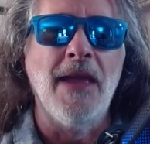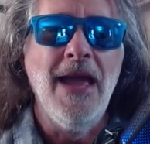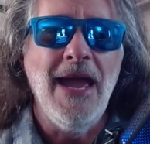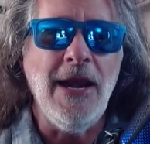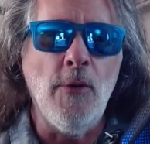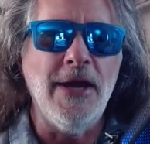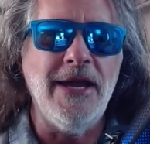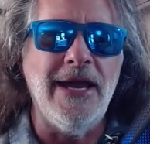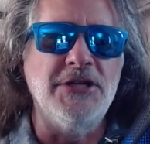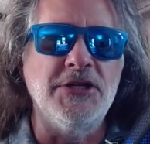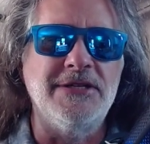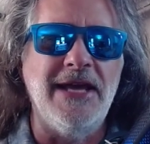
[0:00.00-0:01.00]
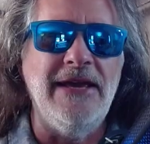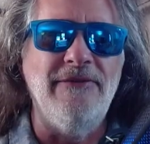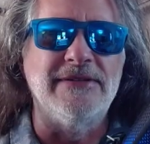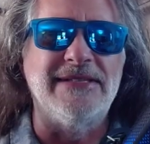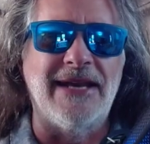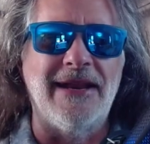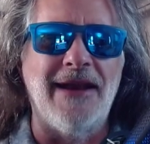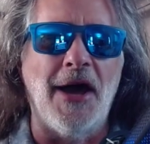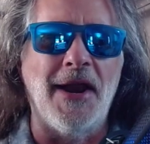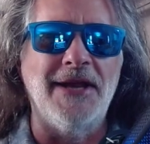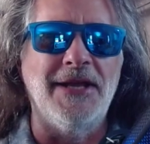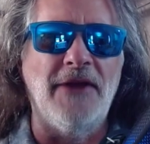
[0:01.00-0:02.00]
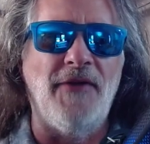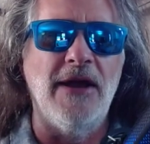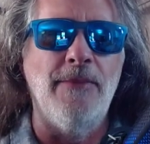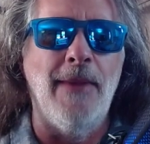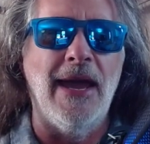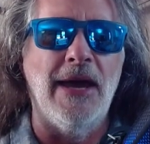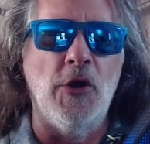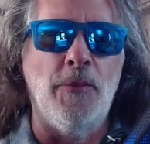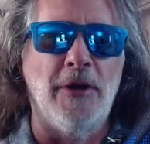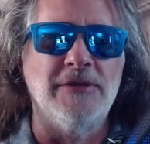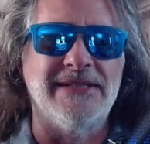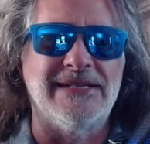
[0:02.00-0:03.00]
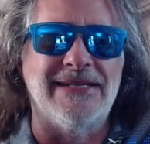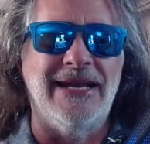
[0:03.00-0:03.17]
Anyway, Agent Davis and an unidentified man who posed as an